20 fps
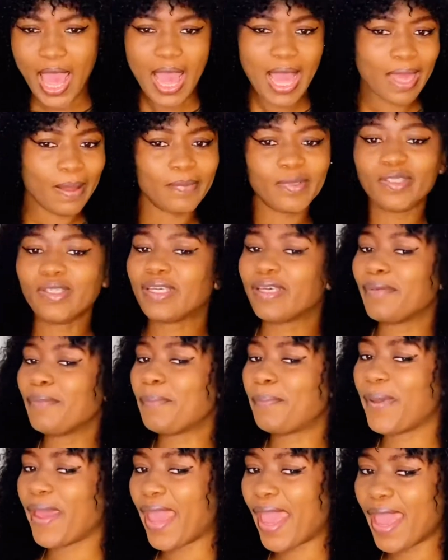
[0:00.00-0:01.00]
I'm looking
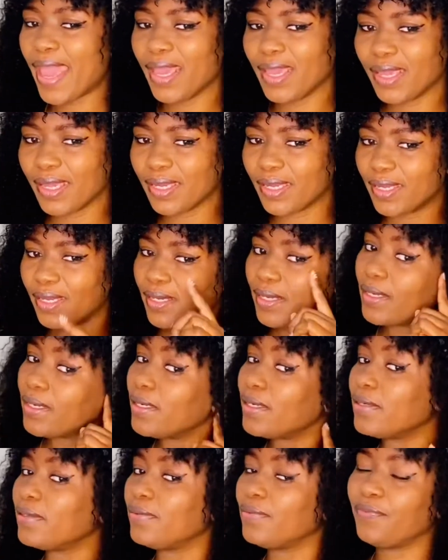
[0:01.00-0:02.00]
pang.
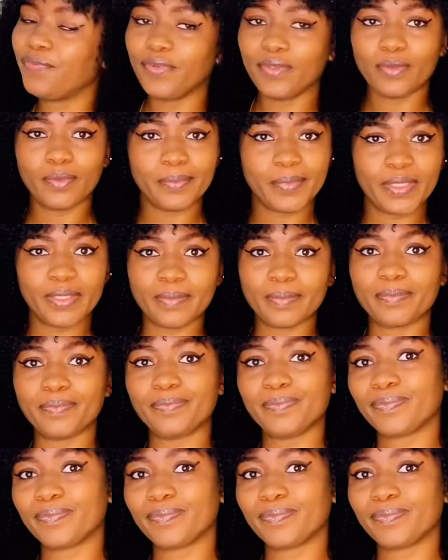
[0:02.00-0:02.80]
You feel me?